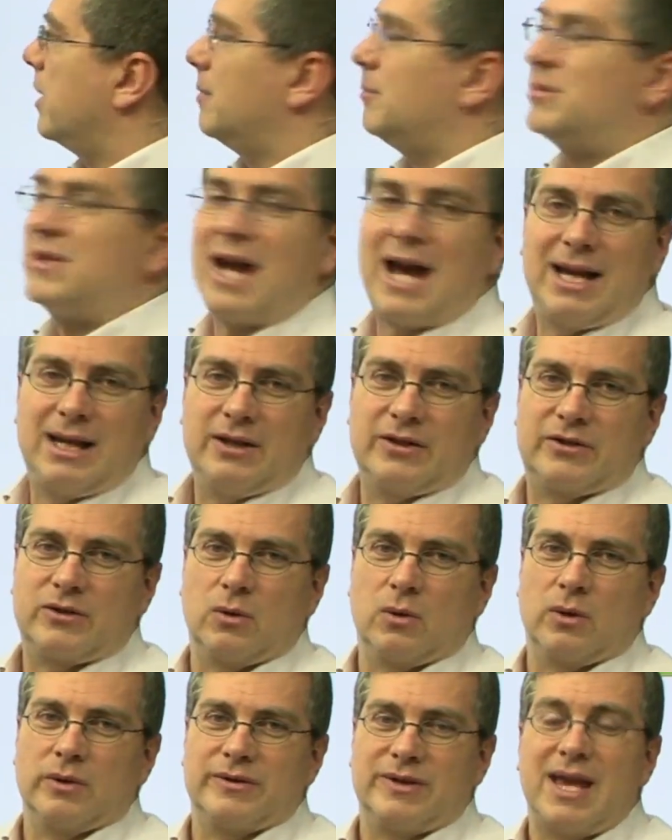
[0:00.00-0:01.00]
them
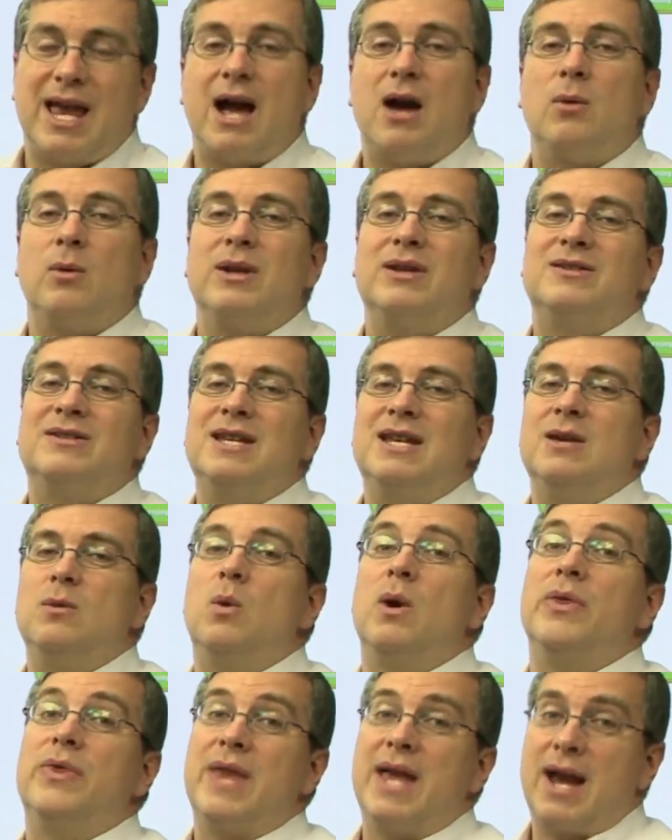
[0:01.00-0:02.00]
dinosaurs. Now we see
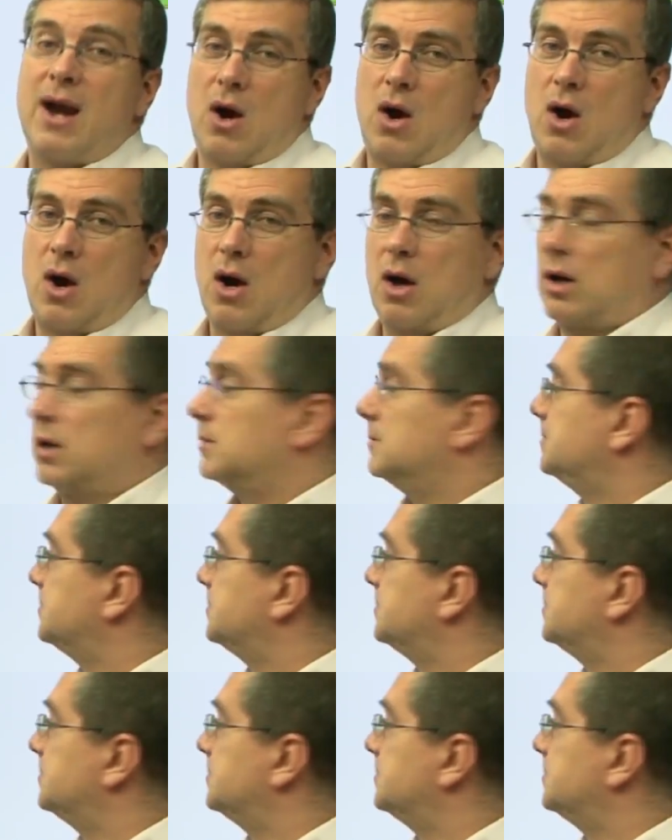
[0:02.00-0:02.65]
what they are.